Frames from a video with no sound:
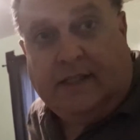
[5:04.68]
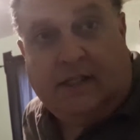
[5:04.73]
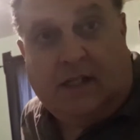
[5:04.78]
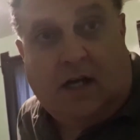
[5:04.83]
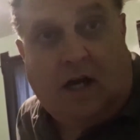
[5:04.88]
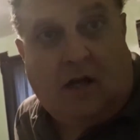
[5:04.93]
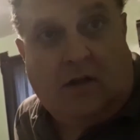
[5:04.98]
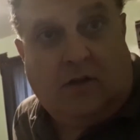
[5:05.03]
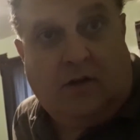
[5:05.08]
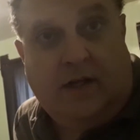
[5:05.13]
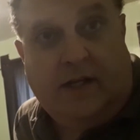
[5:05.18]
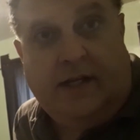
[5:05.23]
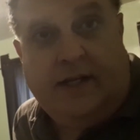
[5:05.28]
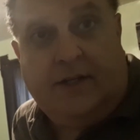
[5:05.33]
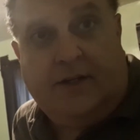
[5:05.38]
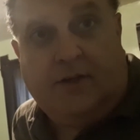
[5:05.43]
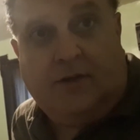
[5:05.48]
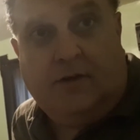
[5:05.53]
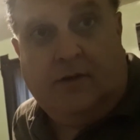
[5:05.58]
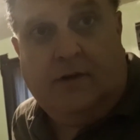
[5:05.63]
the color
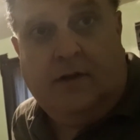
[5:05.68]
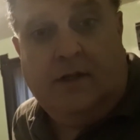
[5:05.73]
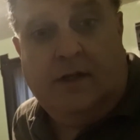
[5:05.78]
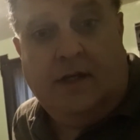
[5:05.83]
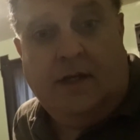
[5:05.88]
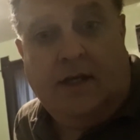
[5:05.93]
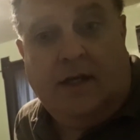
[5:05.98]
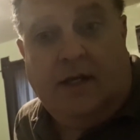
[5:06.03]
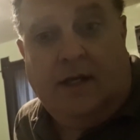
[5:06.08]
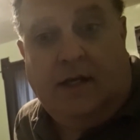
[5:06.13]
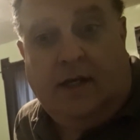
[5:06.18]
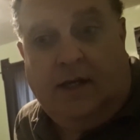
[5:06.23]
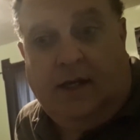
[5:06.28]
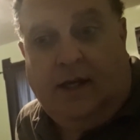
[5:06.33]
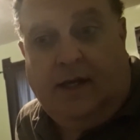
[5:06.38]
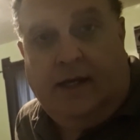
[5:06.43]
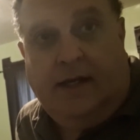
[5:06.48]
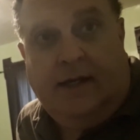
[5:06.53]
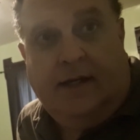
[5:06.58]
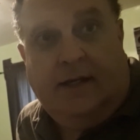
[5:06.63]
here.
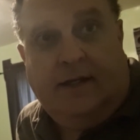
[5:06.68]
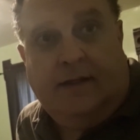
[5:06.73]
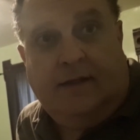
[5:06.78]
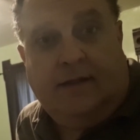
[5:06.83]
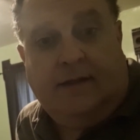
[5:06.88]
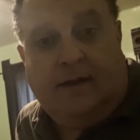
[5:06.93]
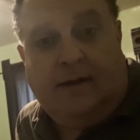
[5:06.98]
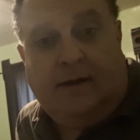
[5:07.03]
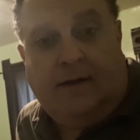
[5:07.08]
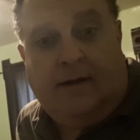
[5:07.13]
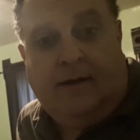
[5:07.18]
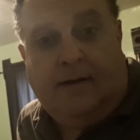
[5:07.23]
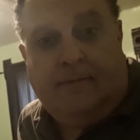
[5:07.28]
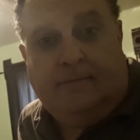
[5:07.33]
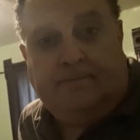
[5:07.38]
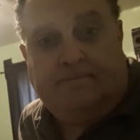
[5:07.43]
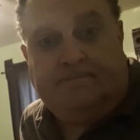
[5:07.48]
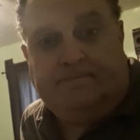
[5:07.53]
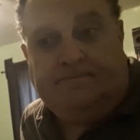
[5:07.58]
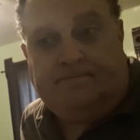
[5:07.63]
And
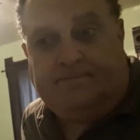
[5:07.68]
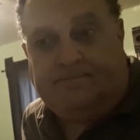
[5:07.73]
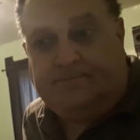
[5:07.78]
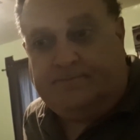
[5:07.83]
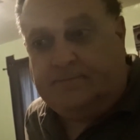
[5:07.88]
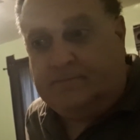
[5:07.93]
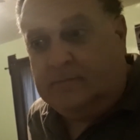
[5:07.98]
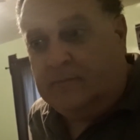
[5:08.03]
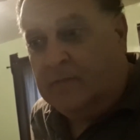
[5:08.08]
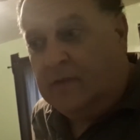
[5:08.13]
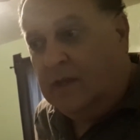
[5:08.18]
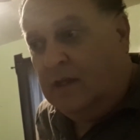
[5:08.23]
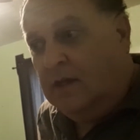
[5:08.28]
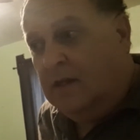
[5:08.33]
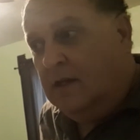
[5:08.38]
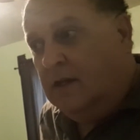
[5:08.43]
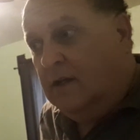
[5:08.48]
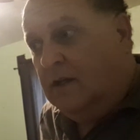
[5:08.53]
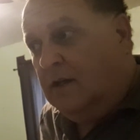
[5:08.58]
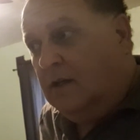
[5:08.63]
um,
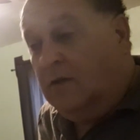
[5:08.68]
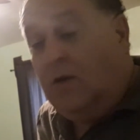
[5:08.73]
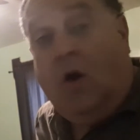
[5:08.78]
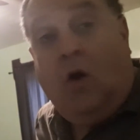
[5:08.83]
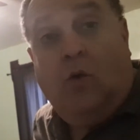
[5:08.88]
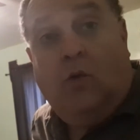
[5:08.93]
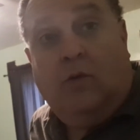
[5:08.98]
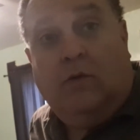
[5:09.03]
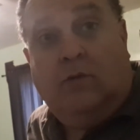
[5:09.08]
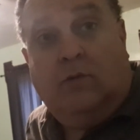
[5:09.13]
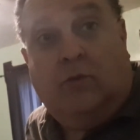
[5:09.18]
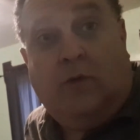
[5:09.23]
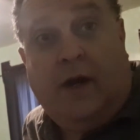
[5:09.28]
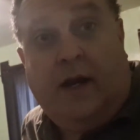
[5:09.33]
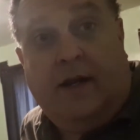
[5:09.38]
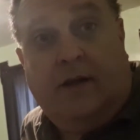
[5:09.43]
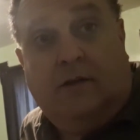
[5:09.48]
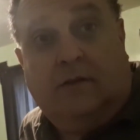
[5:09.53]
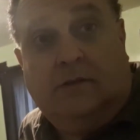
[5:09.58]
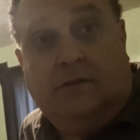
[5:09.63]
oh,
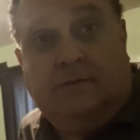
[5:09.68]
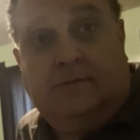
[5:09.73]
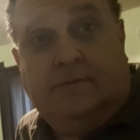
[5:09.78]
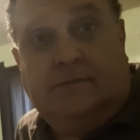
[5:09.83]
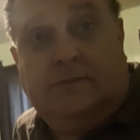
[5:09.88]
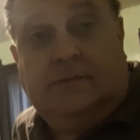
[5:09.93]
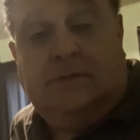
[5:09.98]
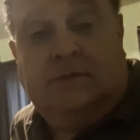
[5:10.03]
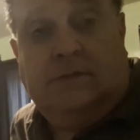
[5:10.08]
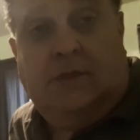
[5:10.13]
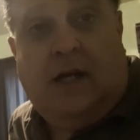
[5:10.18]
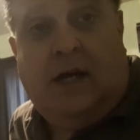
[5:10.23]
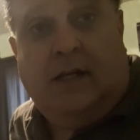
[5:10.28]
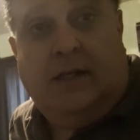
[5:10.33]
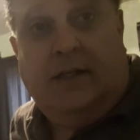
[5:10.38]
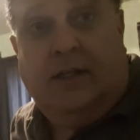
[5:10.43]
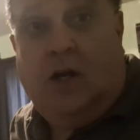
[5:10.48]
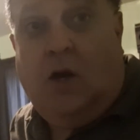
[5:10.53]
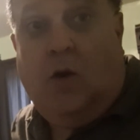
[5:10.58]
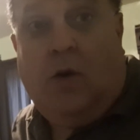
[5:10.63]
rail.
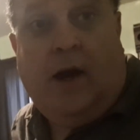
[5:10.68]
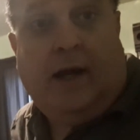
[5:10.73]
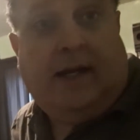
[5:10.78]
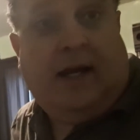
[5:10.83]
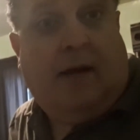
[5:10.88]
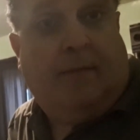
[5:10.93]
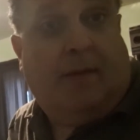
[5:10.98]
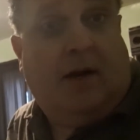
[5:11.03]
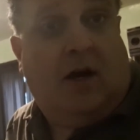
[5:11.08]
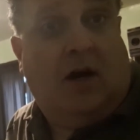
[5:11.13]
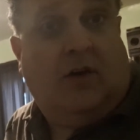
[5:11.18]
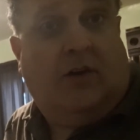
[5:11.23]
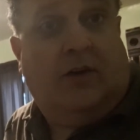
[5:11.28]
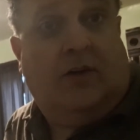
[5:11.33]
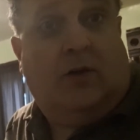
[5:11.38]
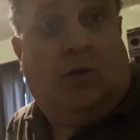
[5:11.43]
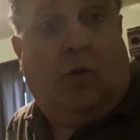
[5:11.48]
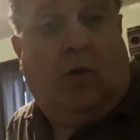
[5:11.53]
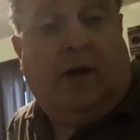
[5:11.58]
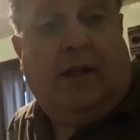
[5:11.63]
You know, I got my
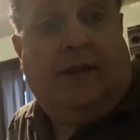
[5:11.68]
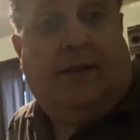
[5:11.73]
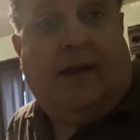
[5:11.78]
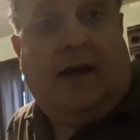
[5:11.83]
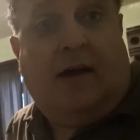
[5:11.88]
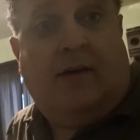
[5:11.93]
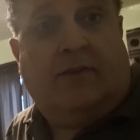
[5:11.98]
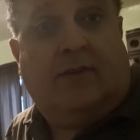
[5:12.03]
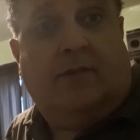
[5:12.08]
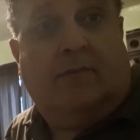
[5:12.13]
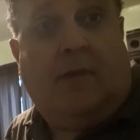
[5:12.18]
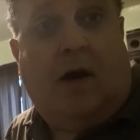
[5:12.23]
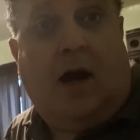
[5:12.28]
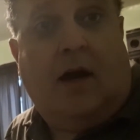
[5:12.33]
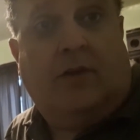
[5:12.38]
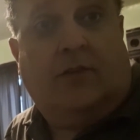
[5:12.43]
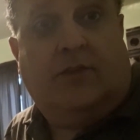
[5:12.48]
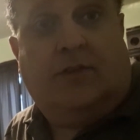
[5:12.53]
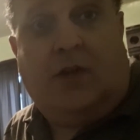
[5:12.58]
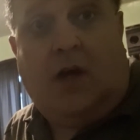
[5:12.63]
120,000
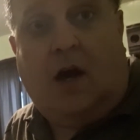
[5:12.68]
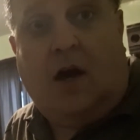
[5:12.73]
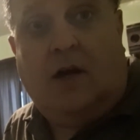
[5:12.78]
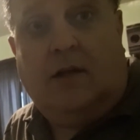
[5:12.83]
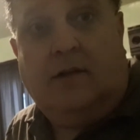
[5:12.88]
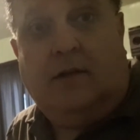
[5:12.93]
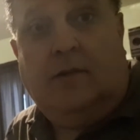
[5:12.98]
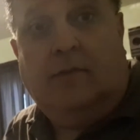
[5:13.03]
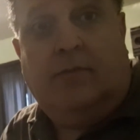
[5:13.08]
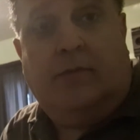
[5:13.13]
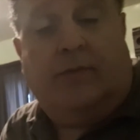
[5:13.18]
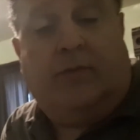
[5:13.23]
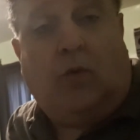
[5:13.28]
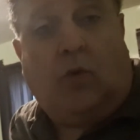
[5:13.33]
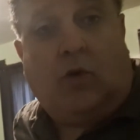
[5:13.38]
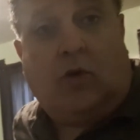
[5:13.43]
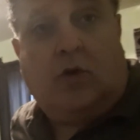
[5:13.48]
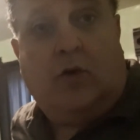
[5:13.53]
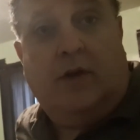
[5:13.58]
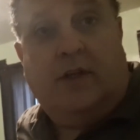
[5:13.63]
miles done
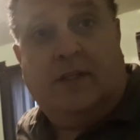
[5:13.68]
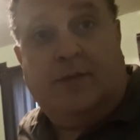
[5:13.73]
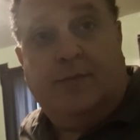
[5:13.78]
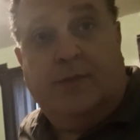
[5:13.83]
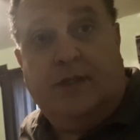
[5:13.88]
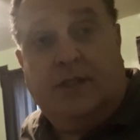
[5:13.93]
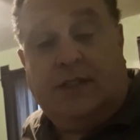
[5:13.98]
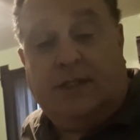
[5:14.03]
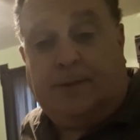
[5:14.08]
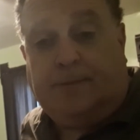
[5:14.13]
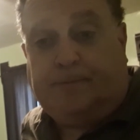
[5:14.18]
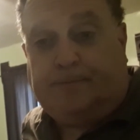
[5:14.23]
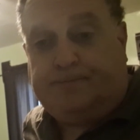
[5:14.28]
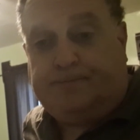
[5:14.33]
before Christmas.